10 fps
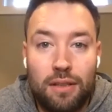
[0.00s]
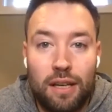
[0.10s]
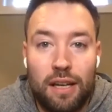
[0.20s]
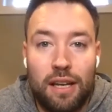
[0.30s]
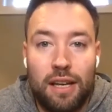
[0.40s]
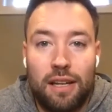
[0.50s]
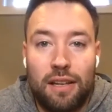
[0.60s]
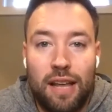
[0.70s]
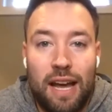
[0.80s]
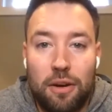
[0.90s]

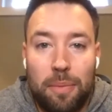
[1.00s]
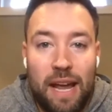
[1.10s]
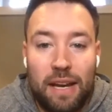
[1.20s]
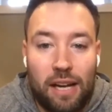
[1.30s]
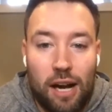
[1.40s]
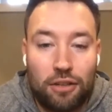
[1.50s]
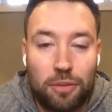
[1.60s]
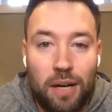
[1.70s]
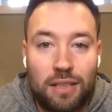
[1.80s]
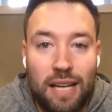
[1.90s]
in that you're paying like
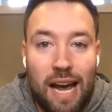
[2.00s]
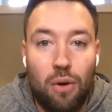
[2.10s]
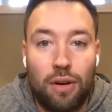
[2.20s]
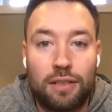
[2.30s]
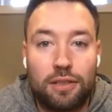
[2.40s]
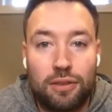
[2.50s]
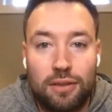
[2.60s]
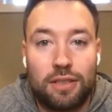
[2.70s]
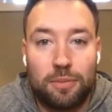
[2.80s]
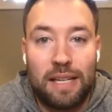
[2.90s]
$100 an hour
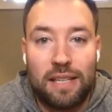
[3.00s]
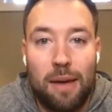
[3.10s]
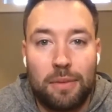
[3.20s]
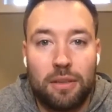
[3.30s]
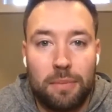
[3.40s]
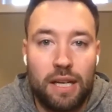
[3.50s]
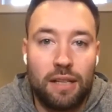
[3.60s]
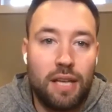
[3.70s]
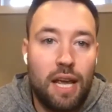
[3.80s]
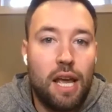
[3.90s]
to spend time with somebody else.